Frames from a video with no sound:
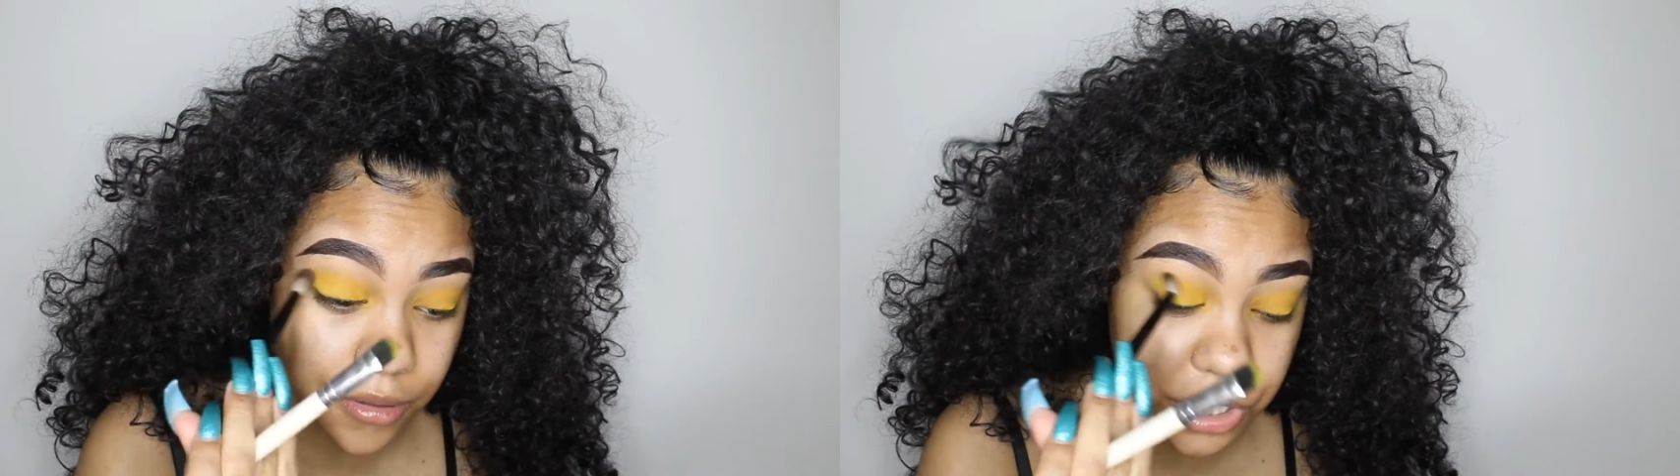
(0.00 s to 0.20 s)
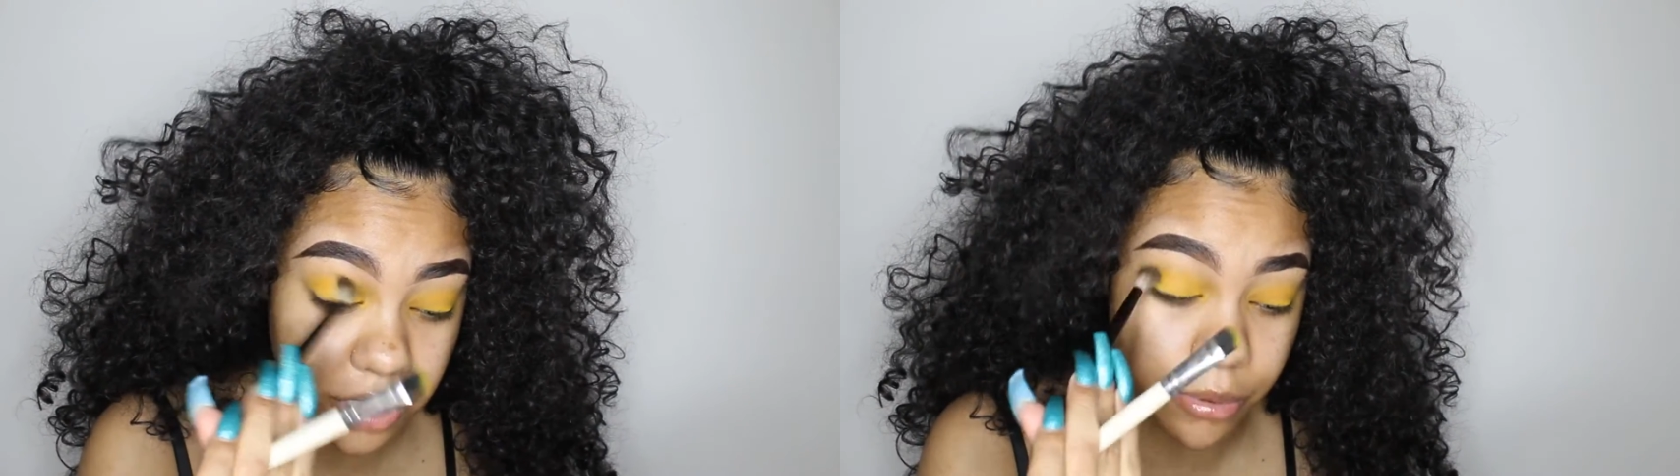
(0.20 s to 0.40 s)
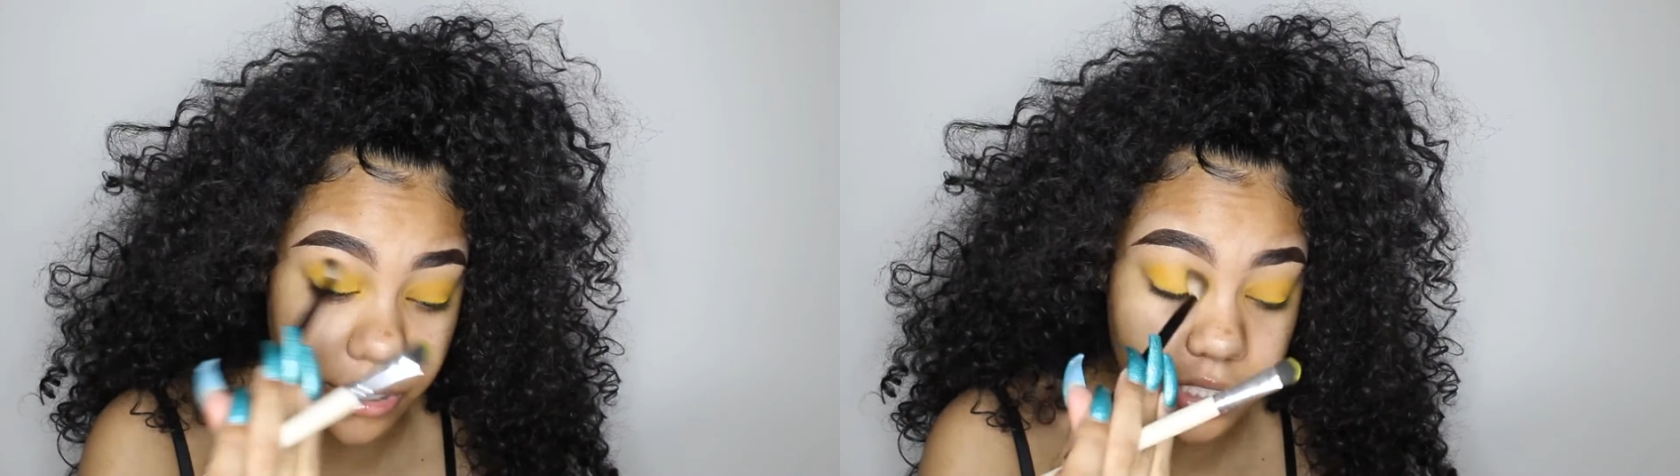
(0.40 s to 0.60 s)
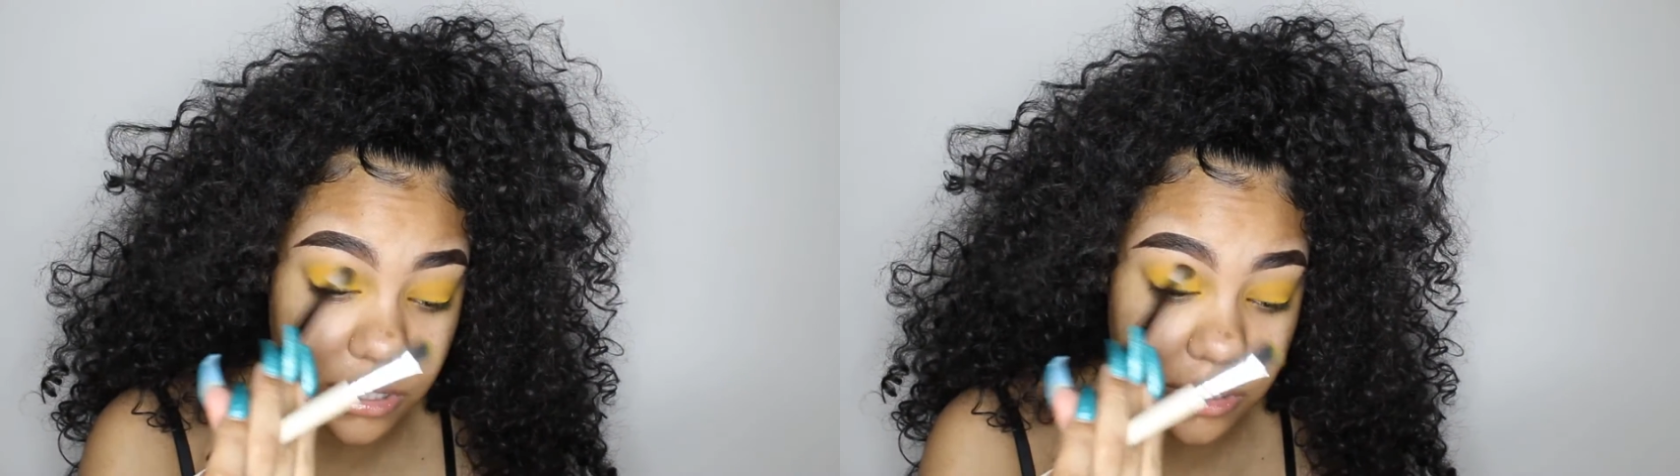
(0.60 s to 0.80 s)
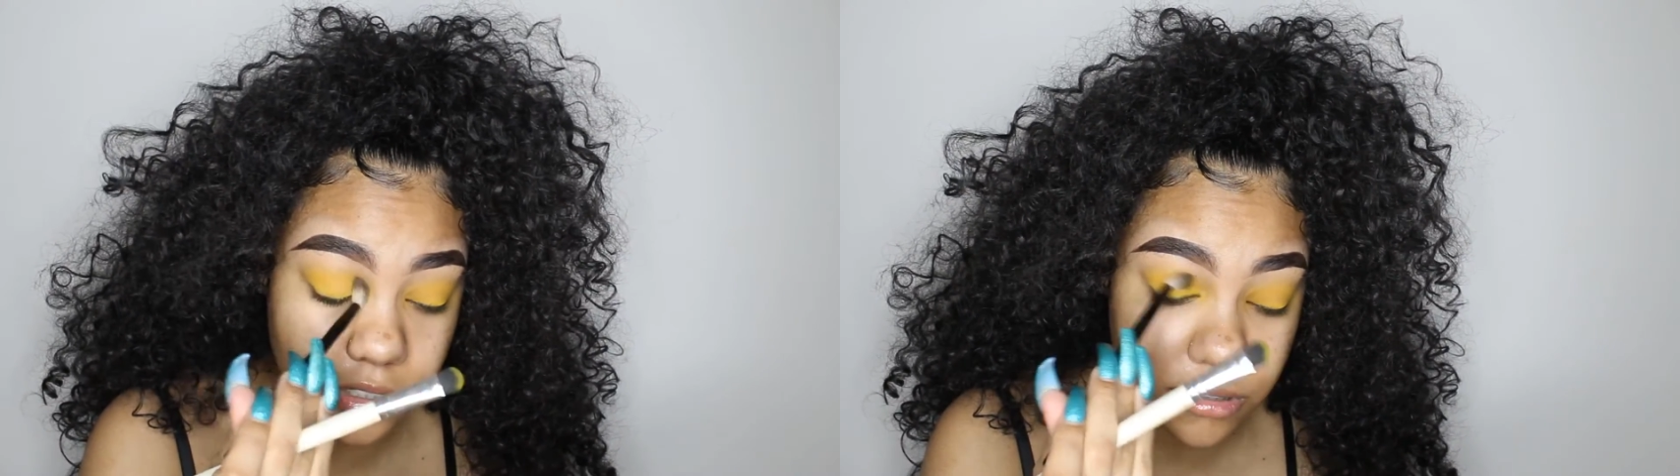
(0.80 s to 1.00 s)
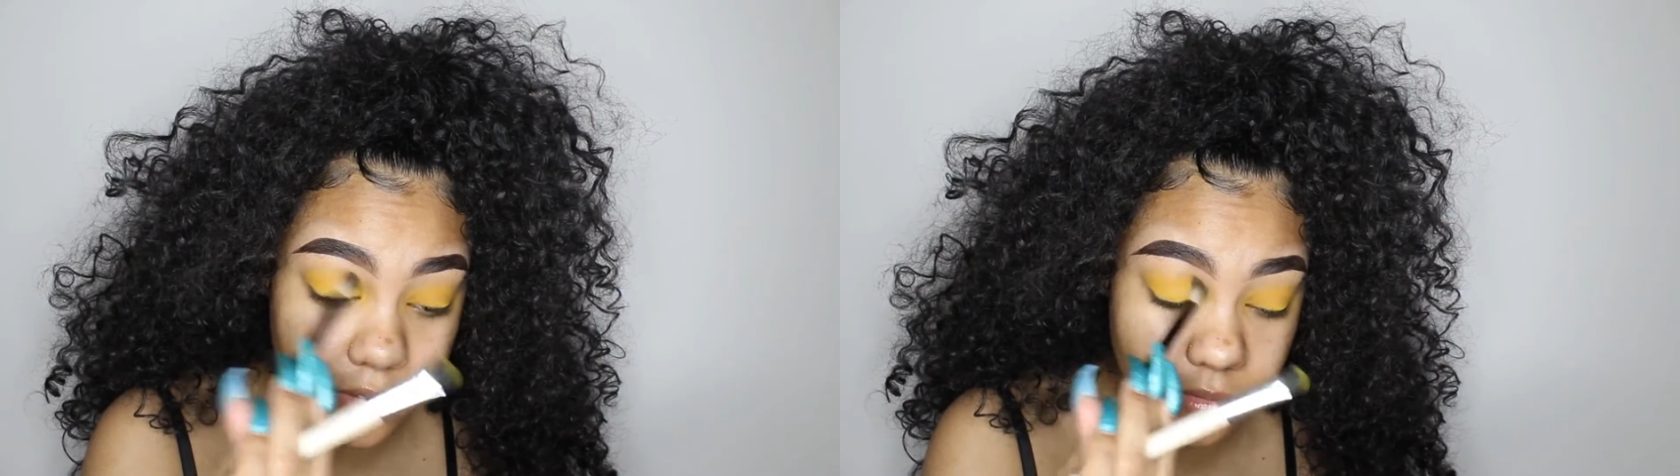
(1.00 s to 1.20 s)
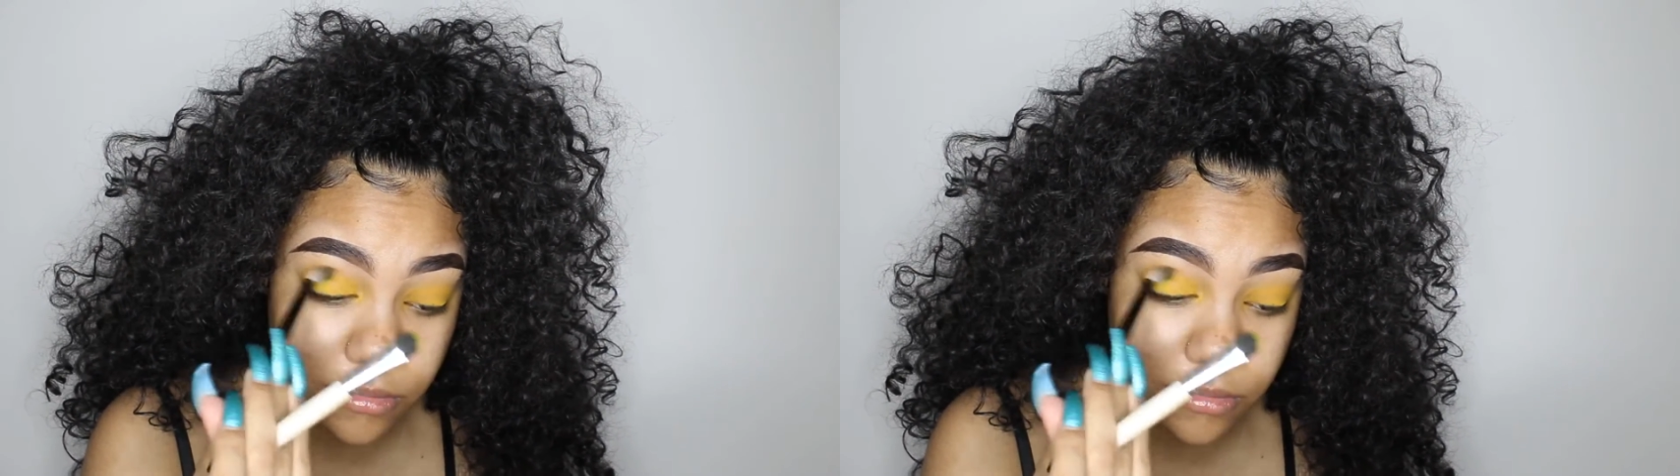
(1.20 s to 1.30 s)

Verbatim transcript: two brushes